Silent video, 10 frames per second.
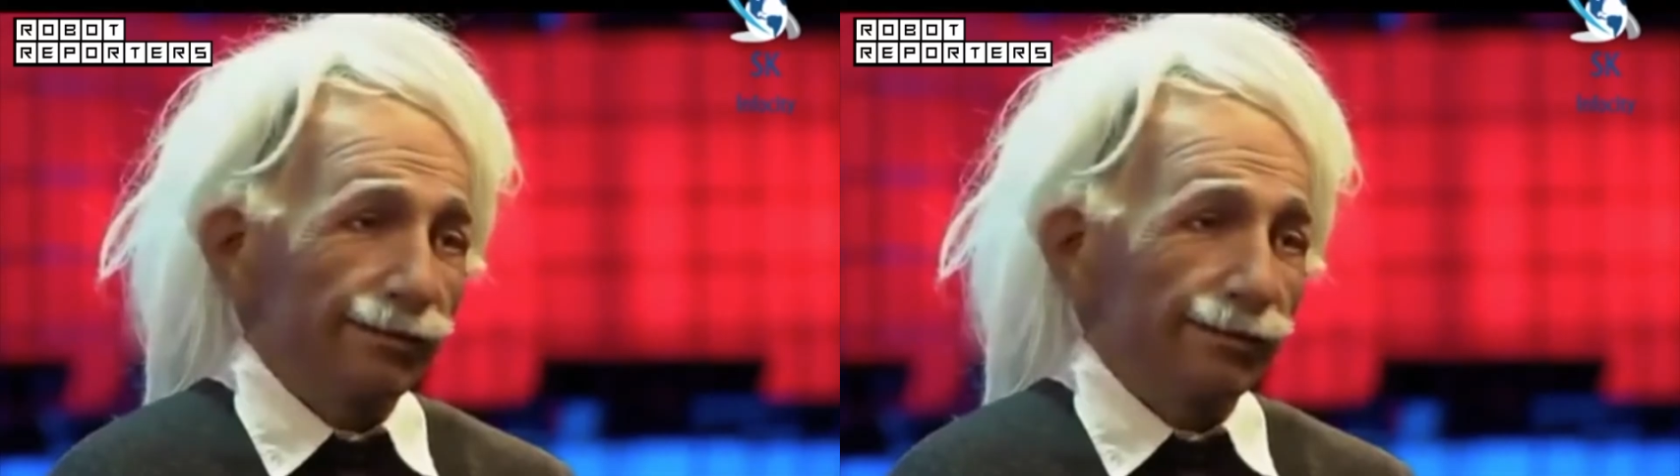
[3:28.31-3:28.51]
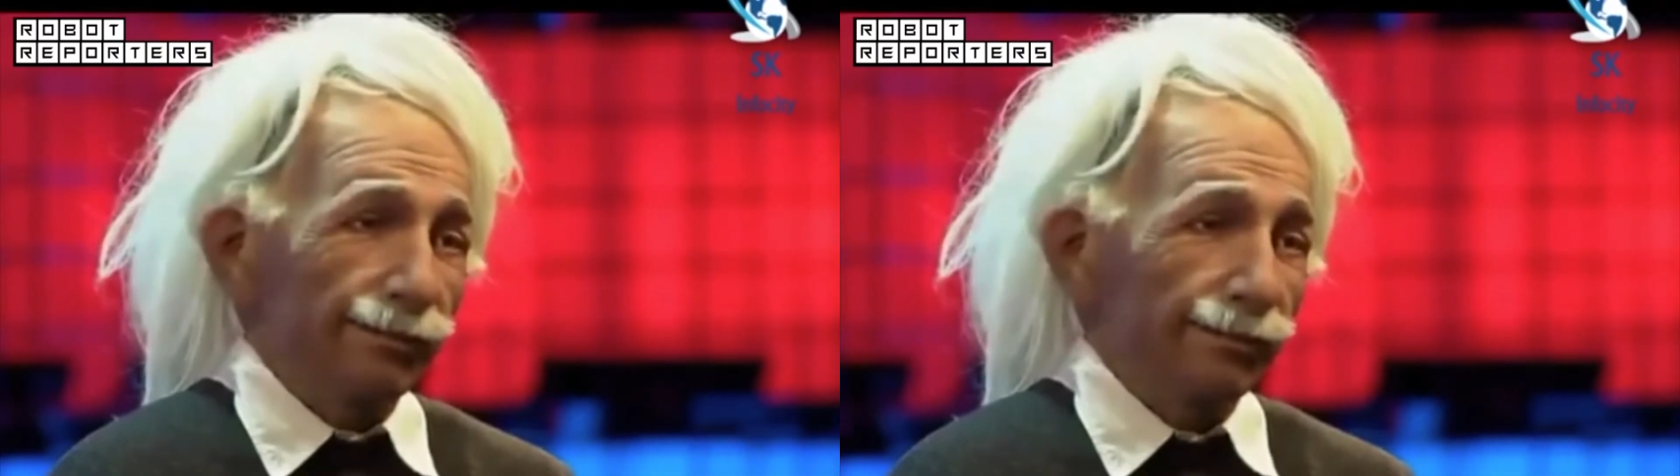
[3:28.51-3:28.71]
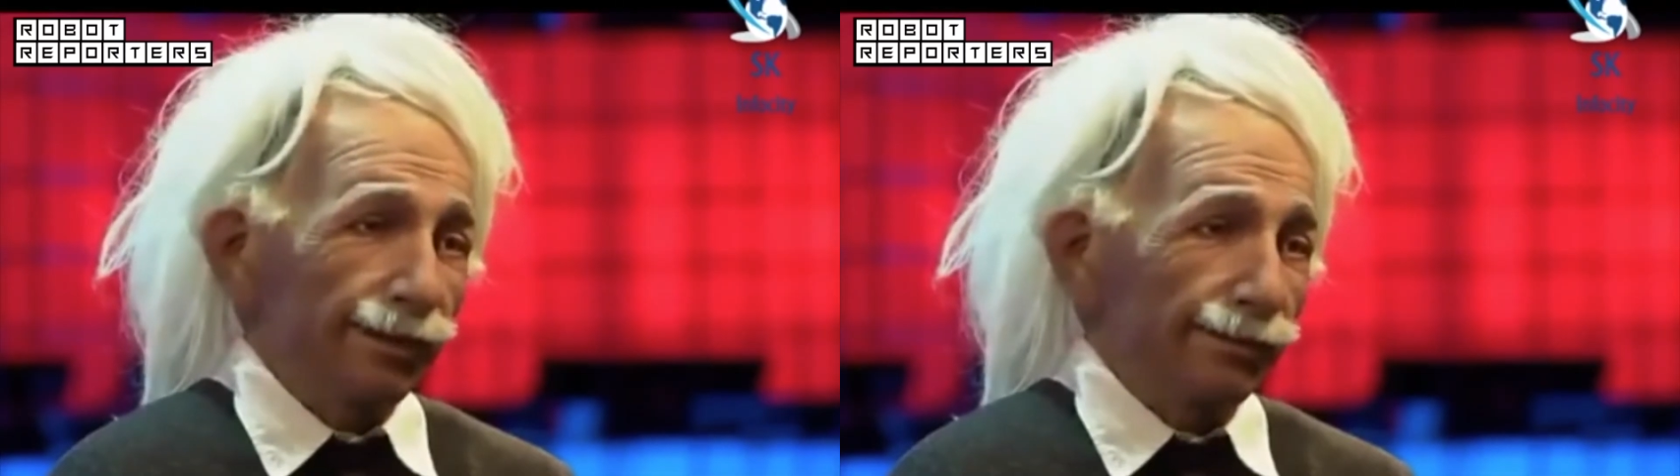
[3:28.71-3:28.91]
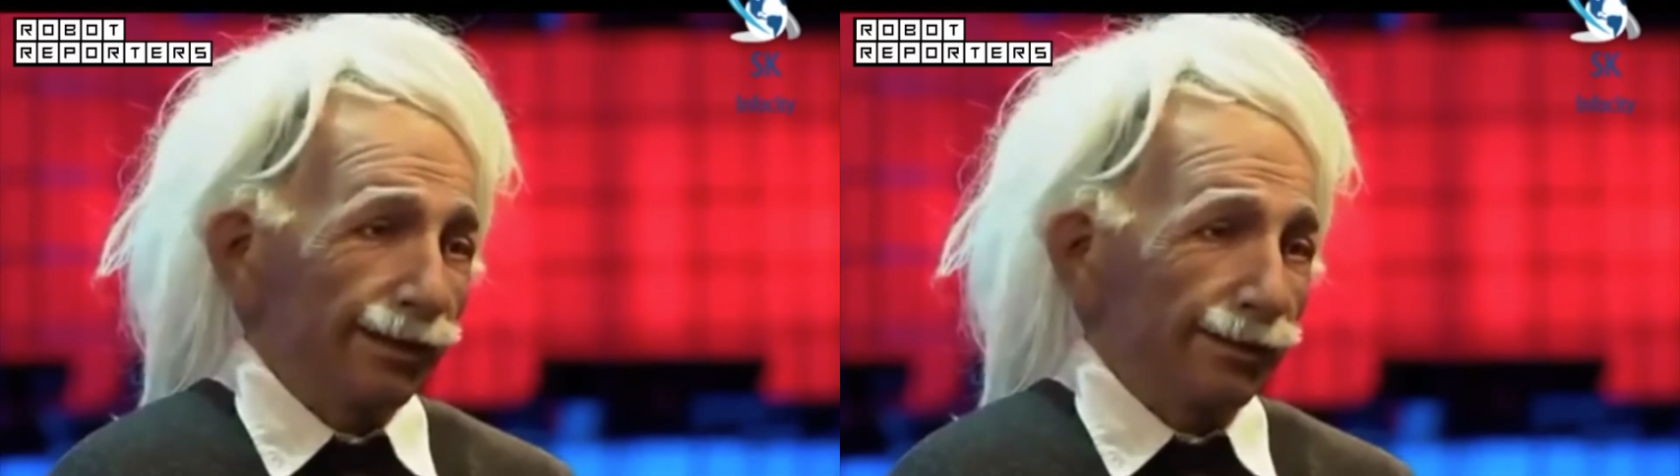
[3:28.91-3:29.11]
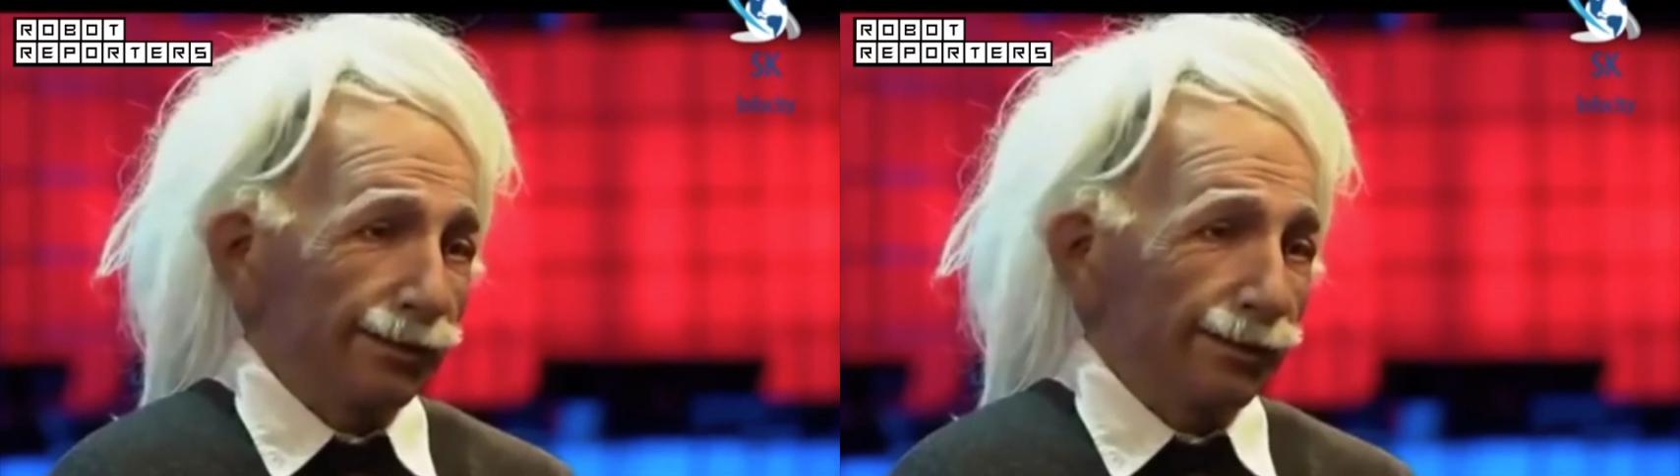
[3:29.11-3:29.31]
I'm not
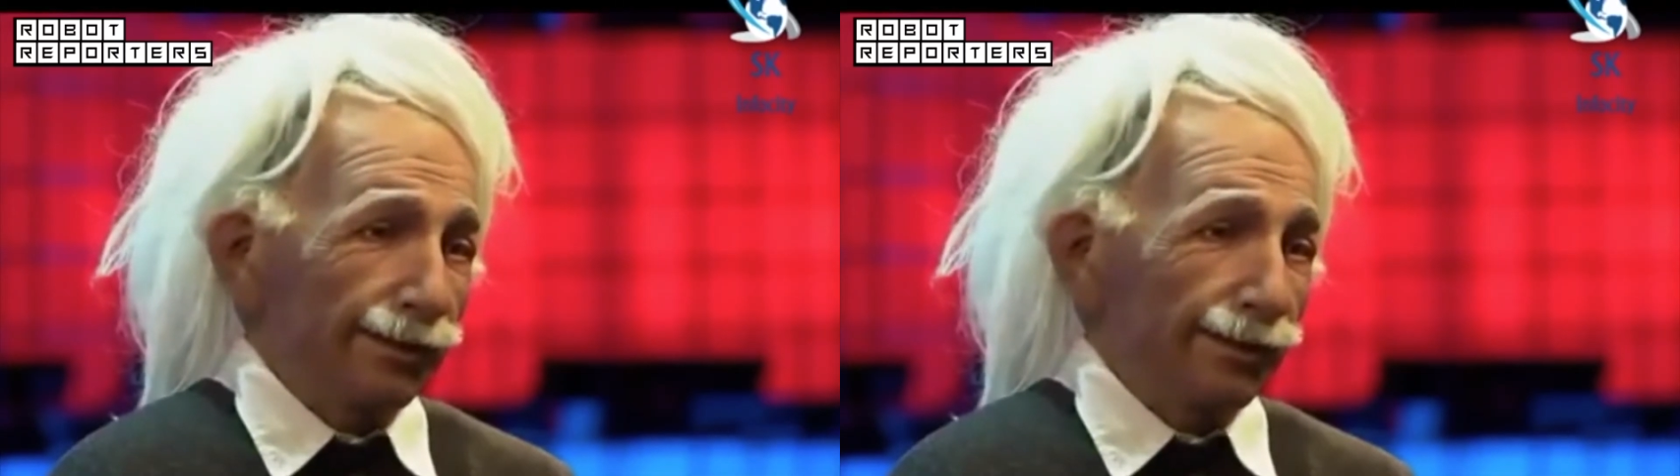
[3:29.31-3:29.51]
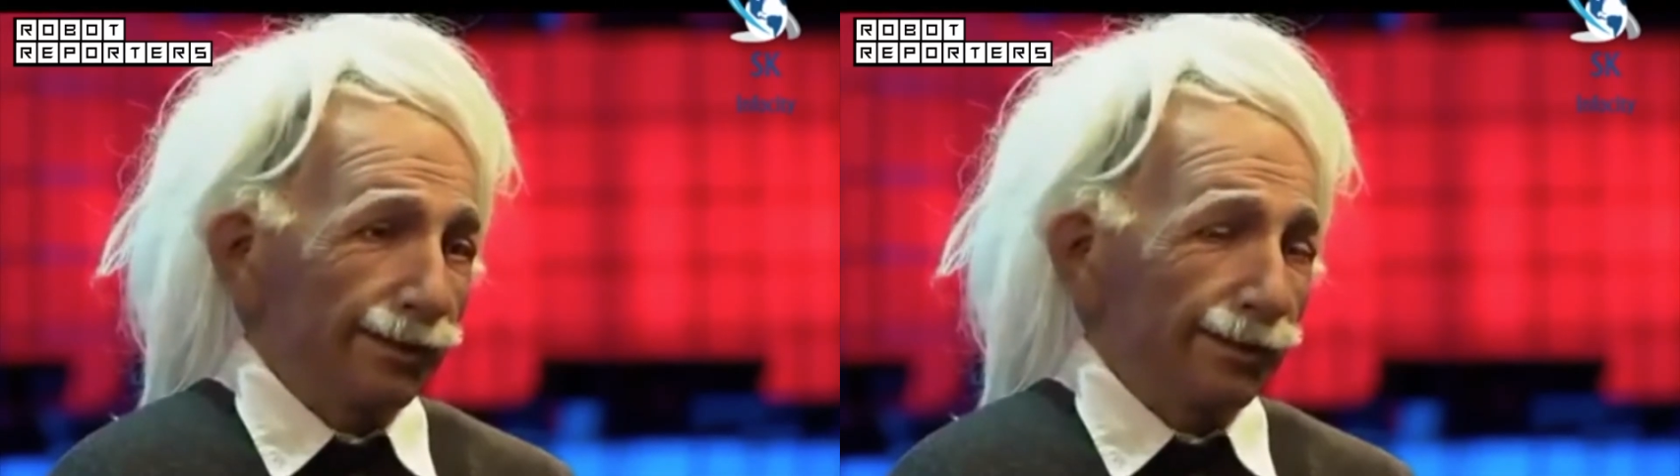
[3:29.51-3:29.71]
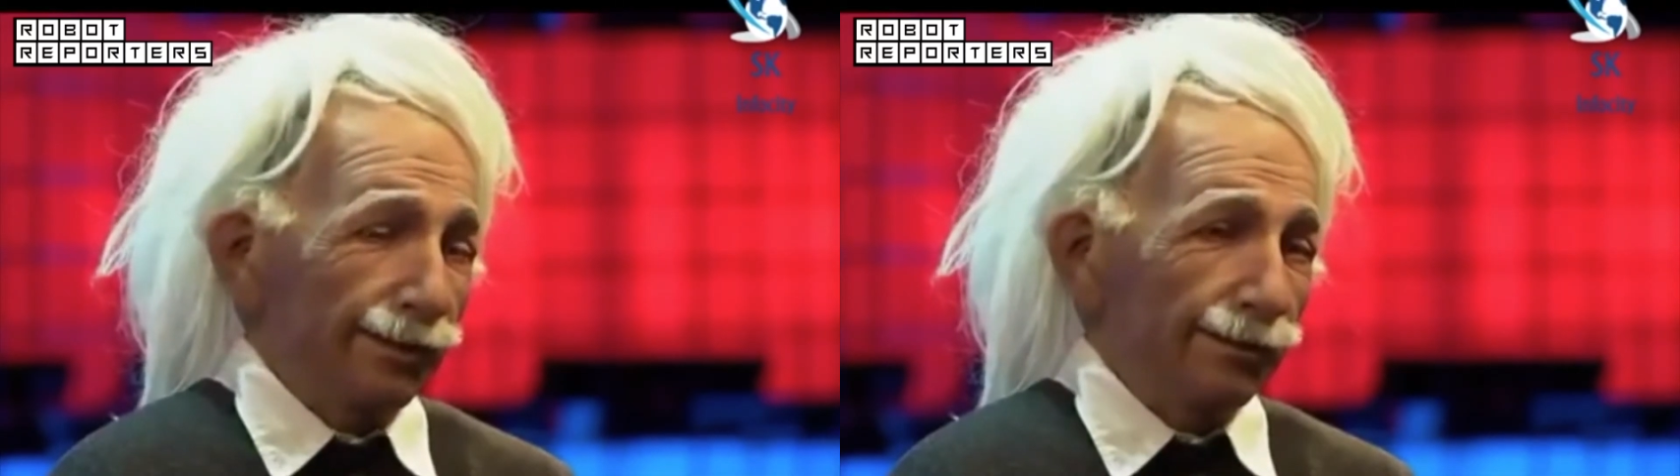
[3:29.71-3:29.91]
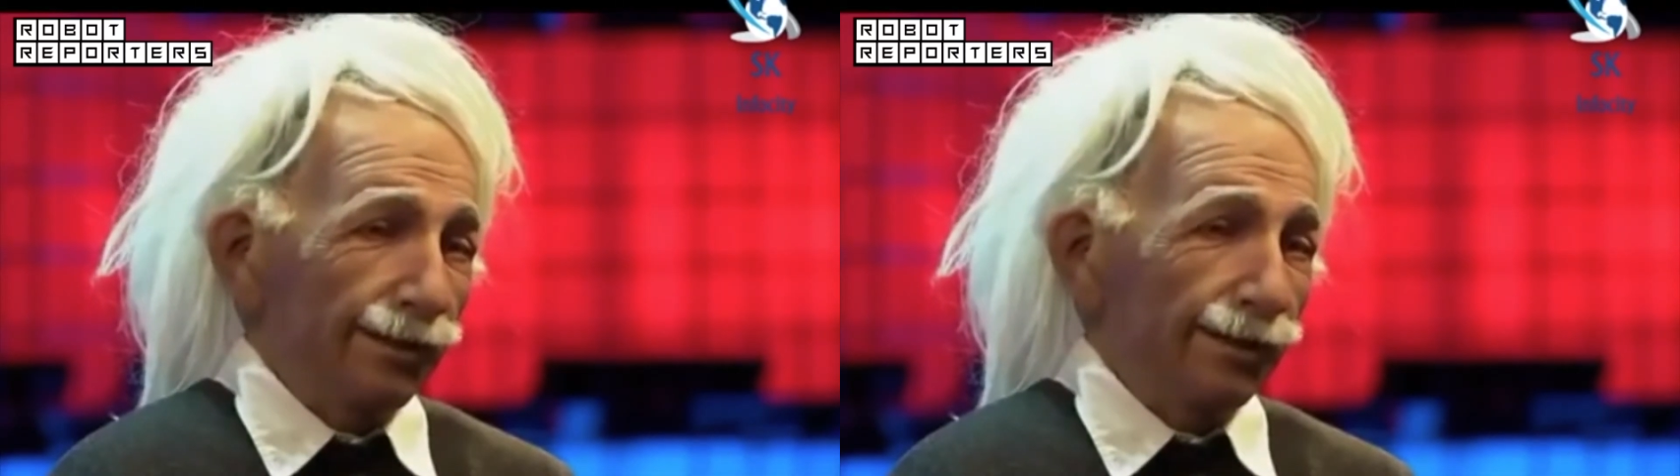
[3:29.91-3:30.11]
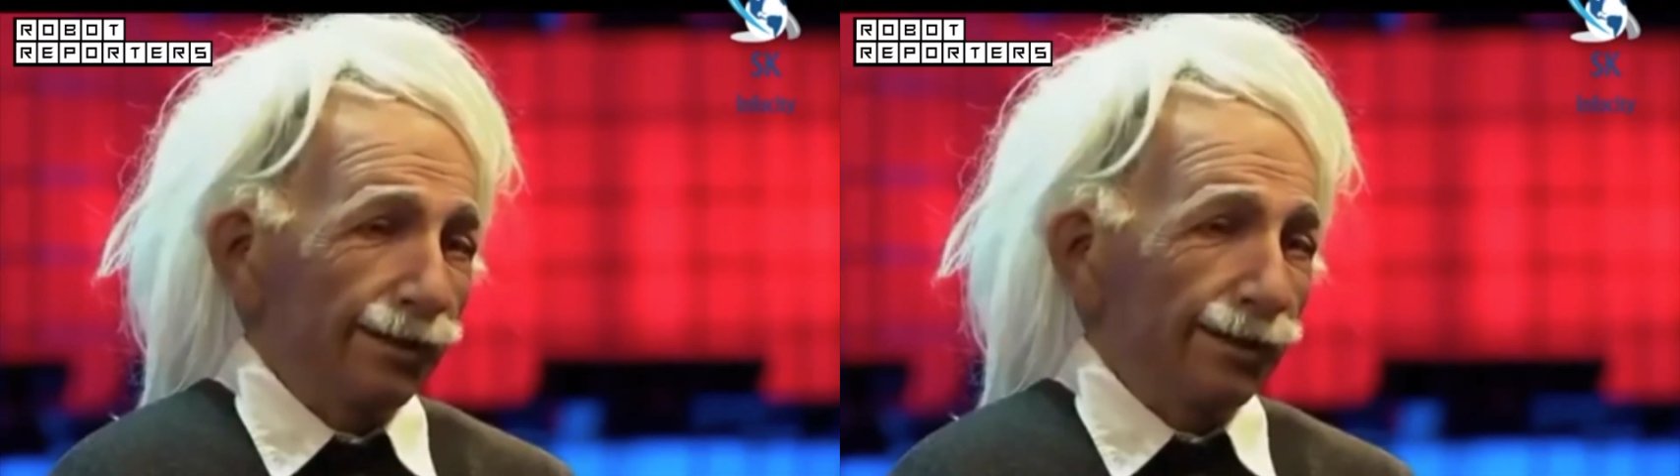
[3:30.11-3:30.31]
really worried about
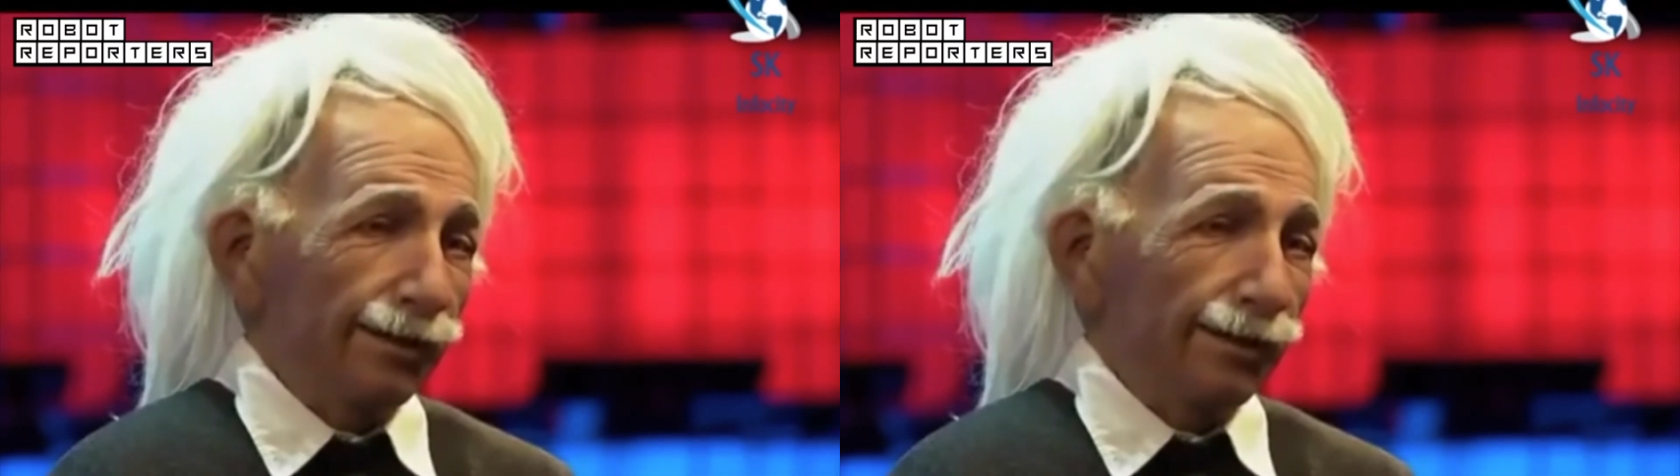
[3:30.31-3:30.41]
us,